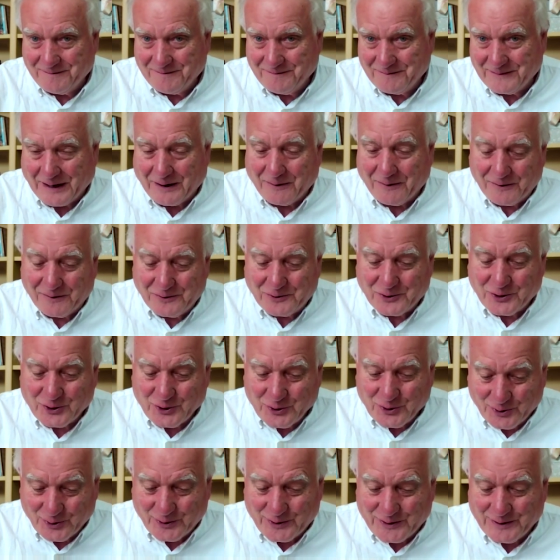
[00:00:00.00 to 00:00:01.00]
That
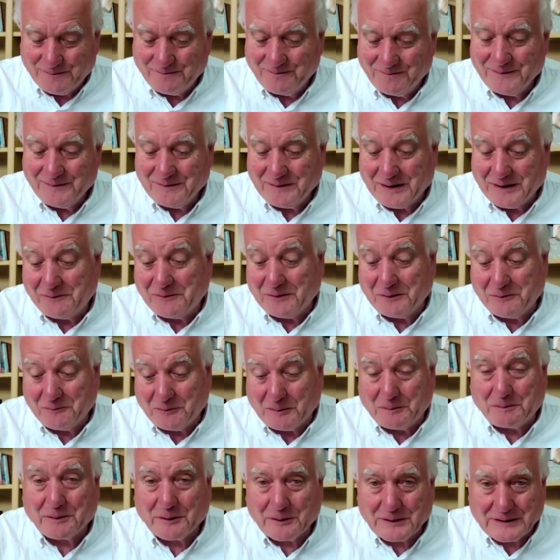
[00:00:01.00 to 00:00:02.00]
should, if it
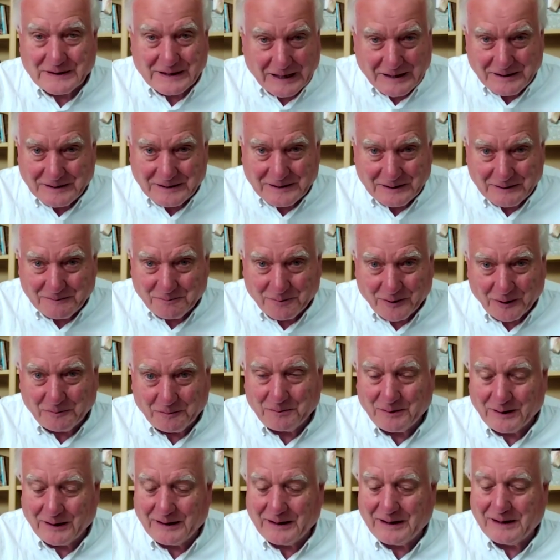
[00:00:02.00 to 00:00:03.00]
were presented
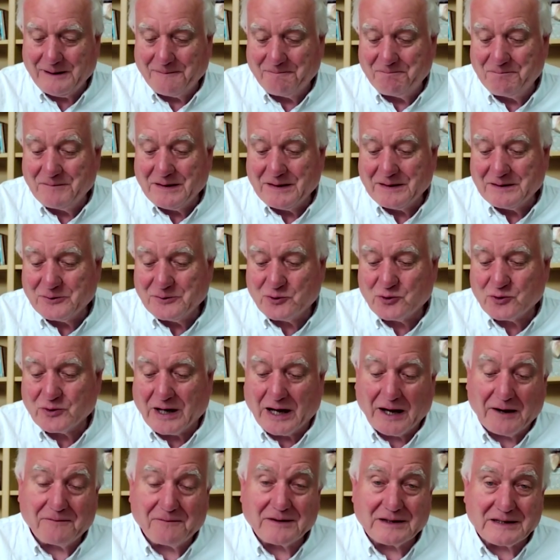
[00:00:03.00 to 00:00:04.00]
properly,
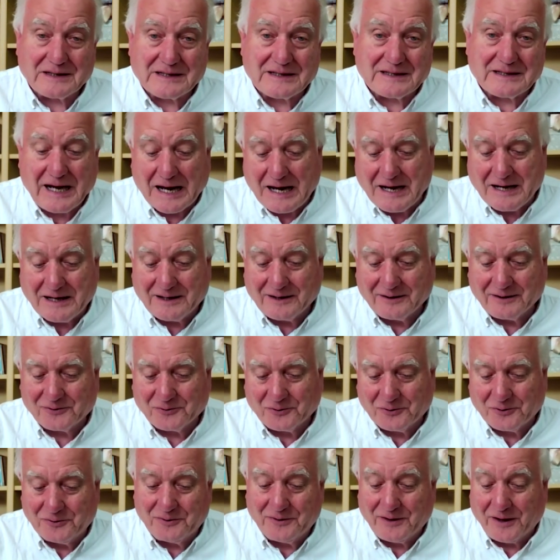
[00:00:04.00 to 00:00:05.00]
drive a stake
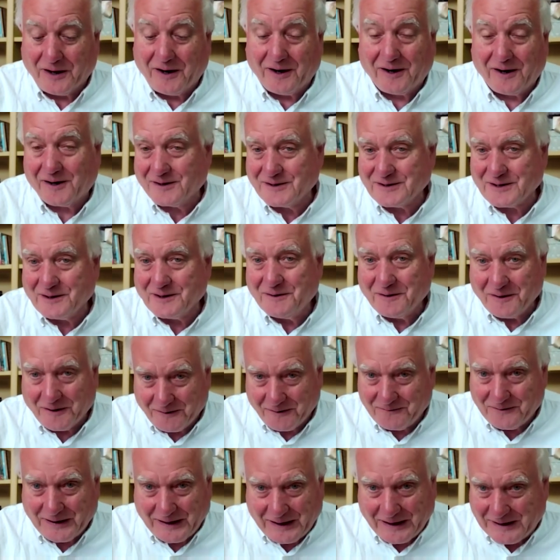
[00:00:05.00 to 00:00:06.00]
through the heart
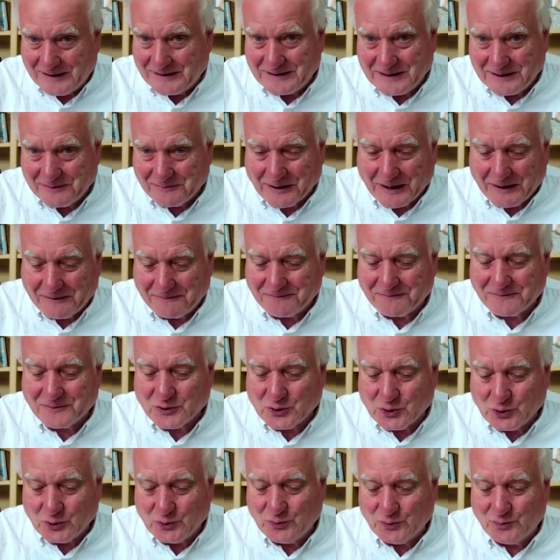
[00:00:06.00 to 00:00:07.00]
of IndyRef
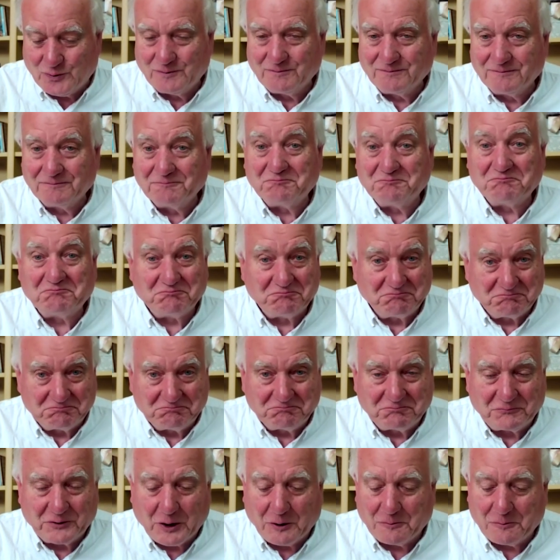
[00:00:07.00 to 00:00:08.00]
2.
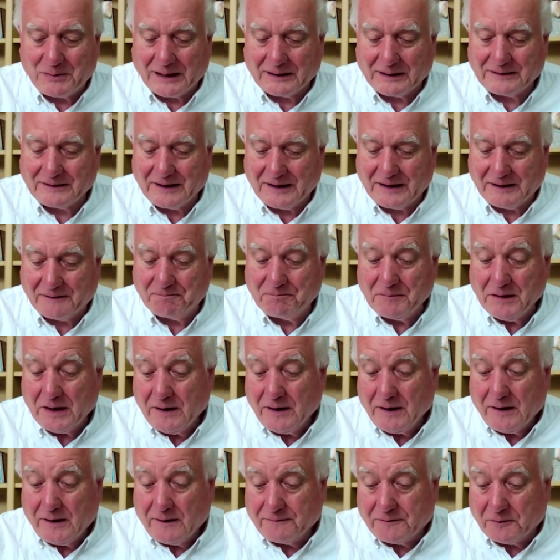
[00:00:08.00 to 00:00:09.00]
No bad thing.
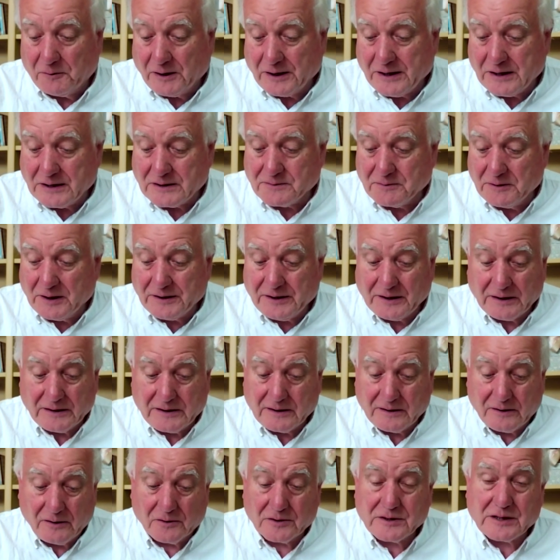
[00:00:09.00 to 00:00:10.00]
For what it's worth, it
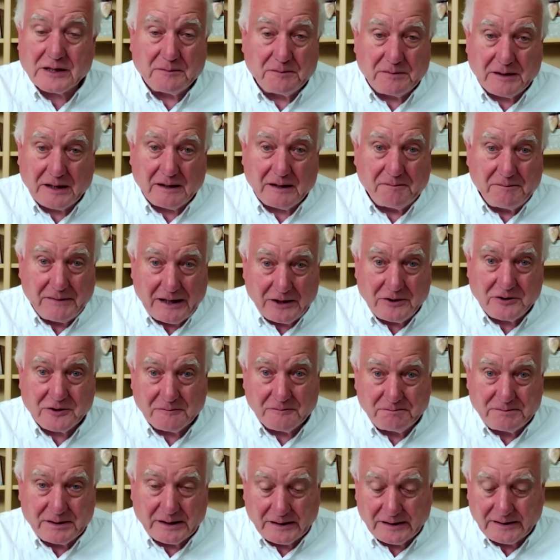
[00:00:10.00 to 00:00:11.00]
would also be a major
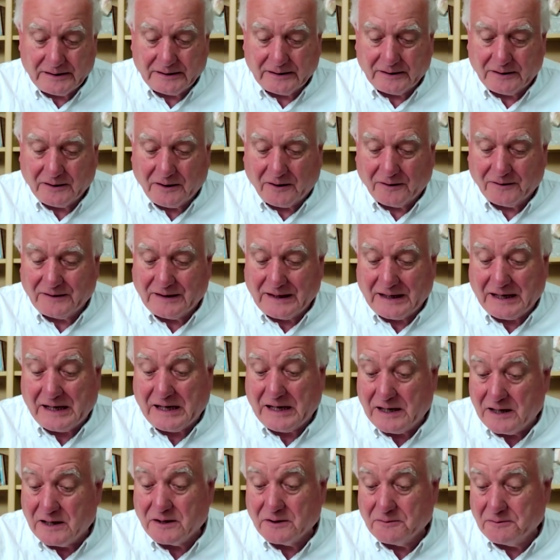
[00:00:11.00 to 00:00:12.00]
burden on the
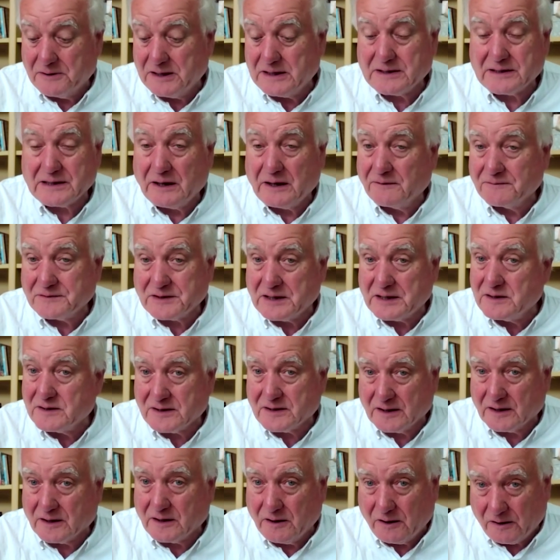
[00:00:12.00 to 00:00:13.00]
EU itself, since
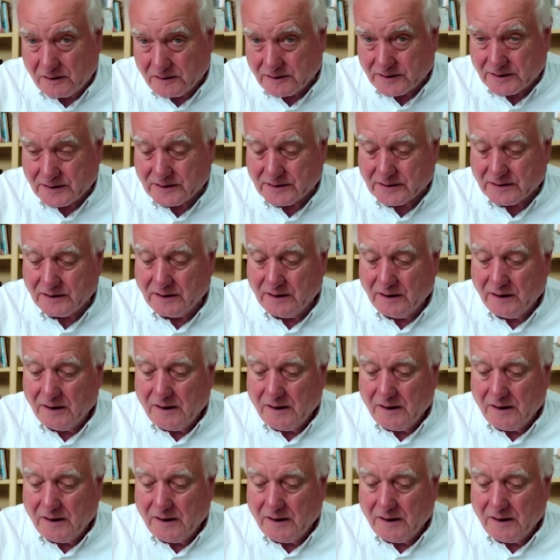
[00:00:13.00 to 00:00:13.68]
the cost